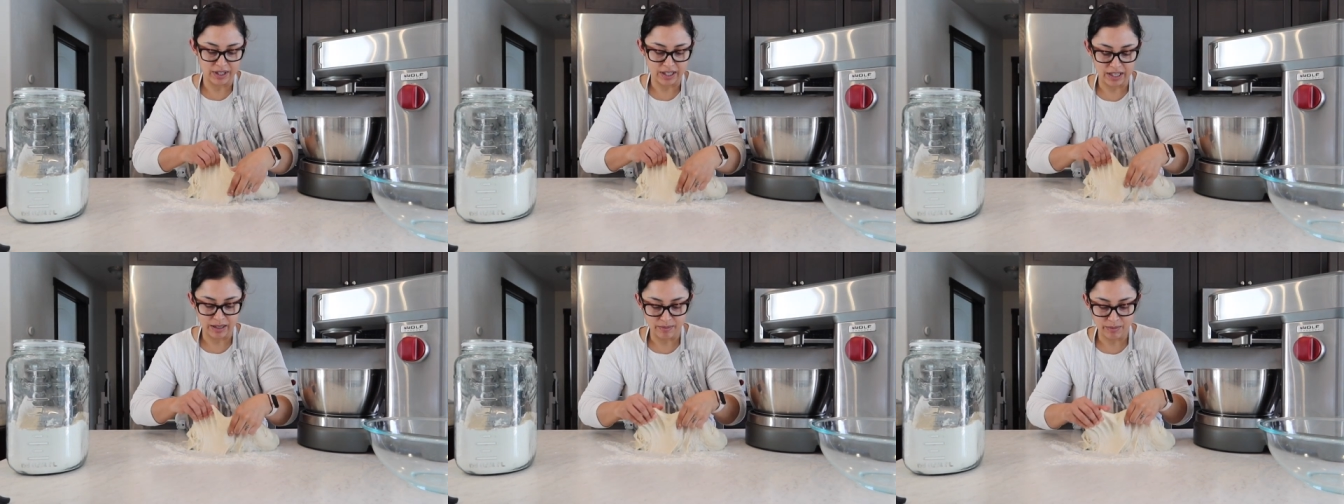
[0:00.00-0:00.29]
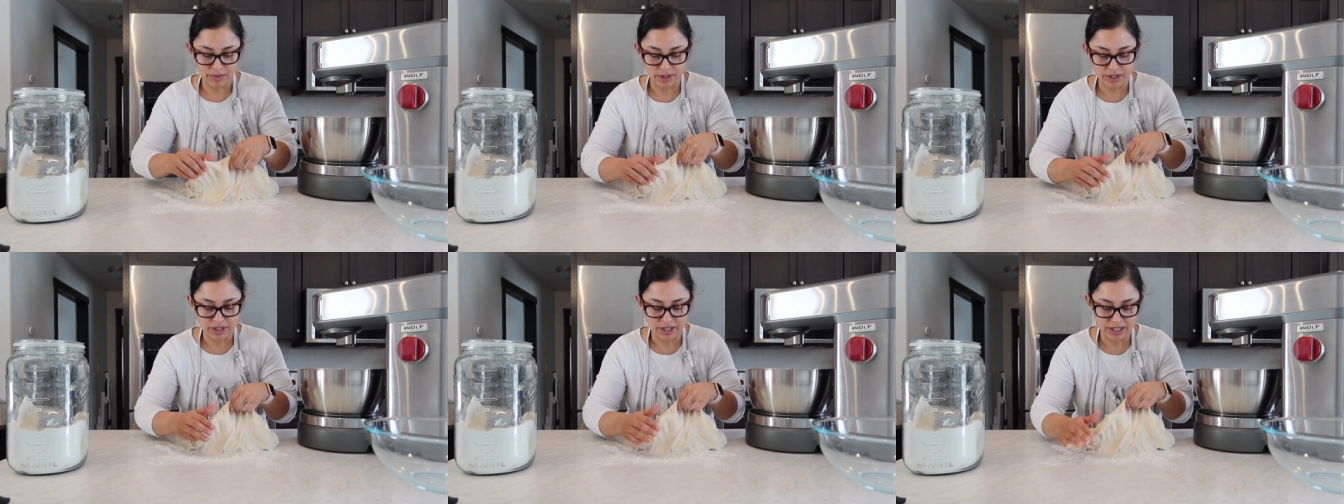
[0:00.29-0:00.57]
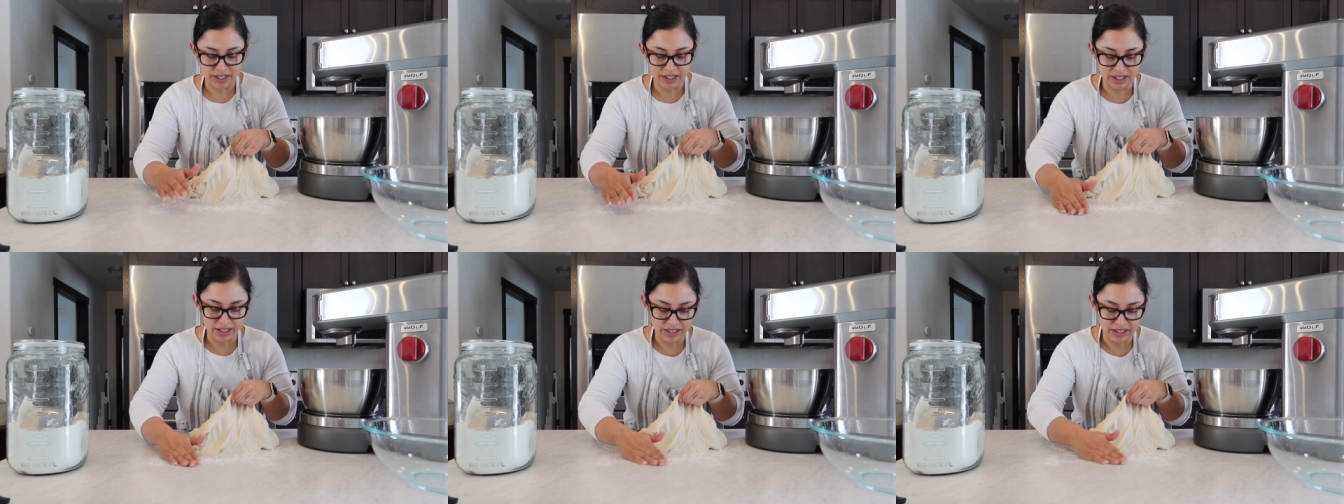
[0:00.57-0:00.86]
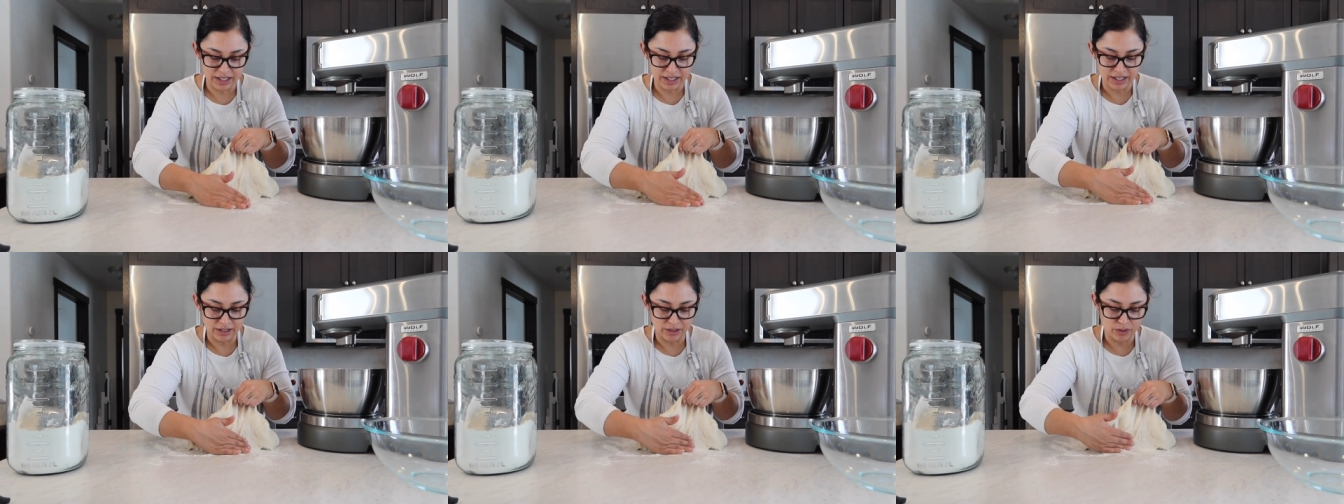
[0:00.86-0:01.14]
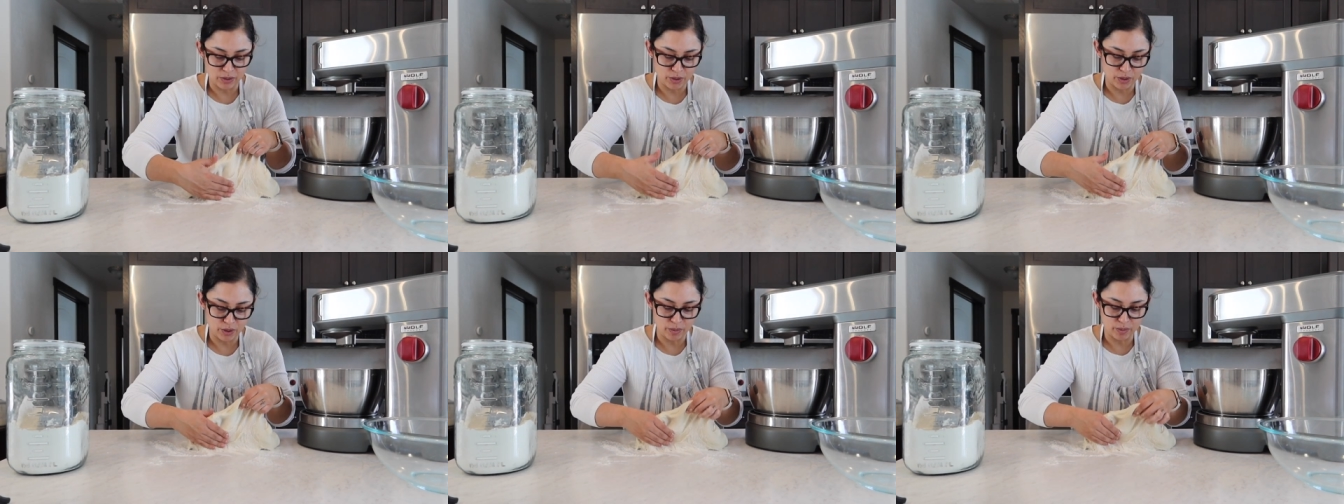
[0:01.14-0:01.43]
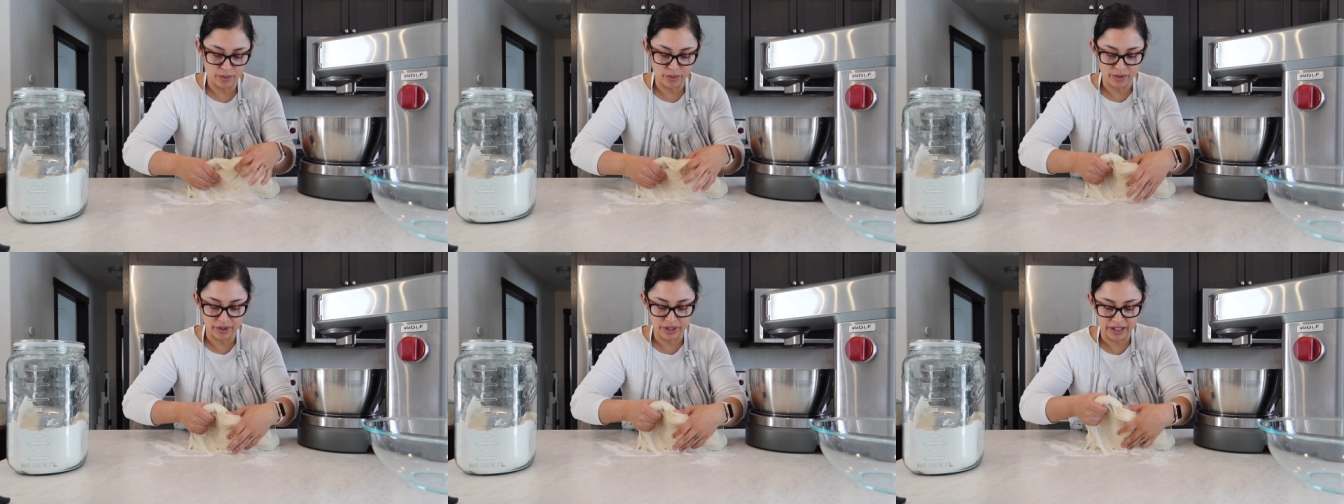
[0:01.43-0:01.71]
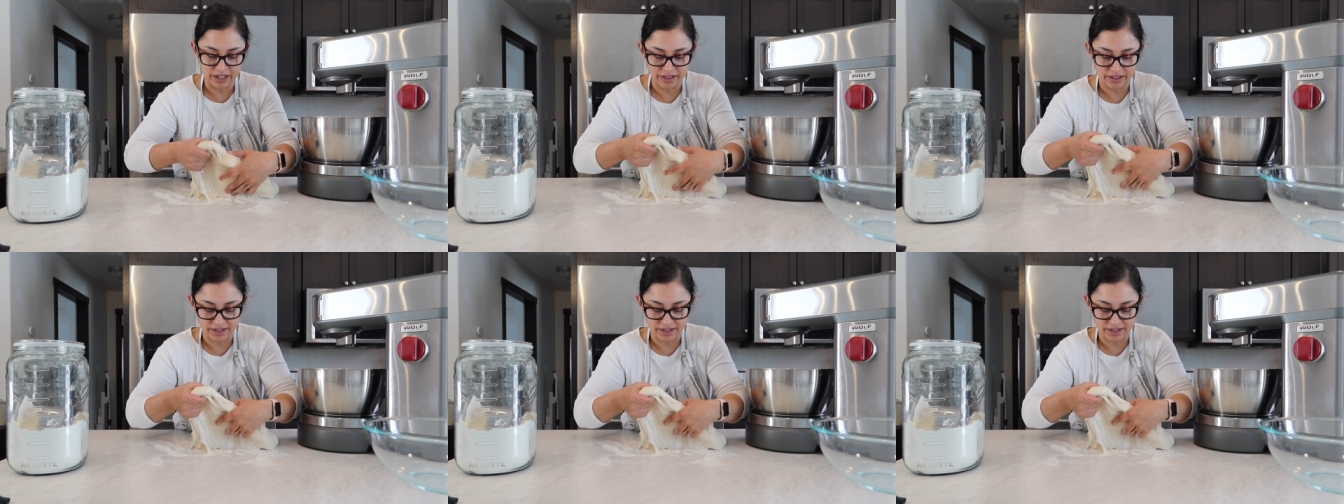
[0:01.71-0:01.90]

I'm just gonna incorporate